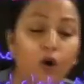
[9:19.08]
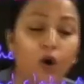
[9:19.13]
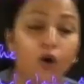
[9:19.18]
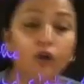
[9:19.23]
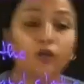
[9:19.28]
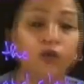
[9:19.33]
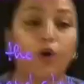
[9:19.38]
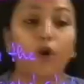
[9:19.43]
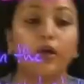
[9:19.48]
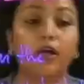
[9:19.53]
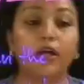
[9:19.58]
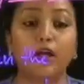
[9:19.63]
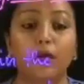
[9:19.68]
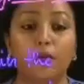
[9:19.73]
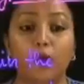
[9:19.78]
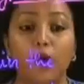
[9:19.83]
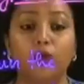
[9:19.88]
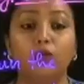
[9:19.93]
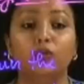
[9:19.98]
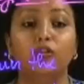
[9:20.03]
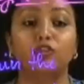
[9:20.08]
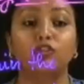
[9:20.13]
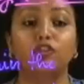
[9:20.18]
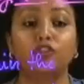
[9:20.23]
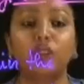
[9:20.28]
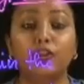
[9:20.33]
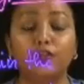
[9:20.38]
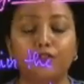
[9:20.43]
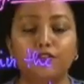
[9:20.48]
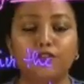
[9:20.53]
all talking about the
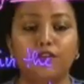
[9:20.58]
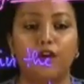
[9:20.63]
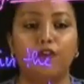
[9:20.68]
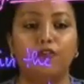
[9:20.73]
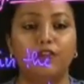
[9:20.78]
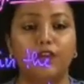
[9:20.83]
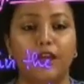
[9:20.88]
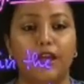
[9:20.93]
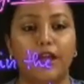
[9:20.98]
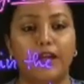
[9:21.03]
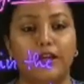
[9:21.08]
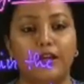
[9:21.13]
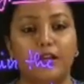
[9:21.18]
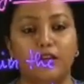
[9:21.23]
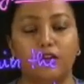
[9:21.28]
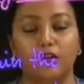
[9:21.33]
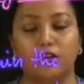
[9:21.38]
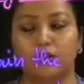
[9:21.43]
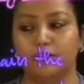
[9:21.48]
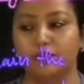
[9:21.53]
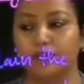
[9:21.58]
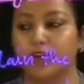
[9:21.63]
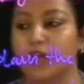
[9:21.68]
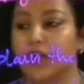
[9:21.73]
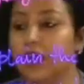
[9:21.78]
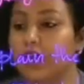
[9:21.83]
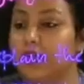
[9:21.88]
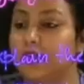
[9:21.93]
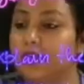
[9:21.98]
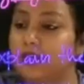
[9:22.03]
shifts of the AD curve.
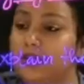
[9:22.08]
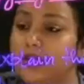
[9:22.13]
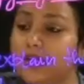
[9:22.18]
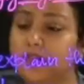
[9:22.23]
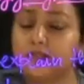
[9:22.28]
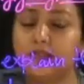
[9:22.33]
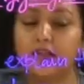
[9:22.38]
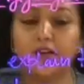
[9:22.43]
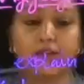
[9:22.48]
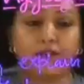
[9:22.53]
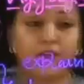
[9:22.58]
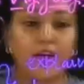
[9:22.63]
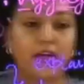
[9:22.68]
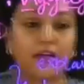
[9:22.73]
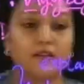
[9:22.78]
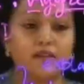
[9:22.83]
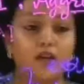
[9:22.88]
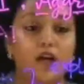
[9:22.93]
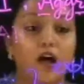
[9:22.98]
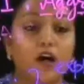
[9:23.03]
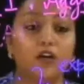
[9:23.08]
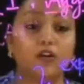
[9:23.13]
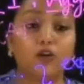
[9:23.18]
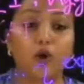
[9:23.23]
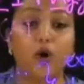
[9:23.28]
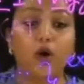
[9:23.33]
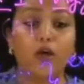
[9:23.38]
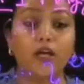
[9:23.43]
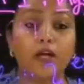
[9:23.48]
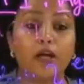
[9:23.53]
These effects are
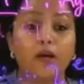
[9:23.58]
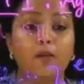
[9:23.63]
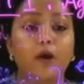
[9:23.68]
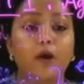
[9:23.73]
talking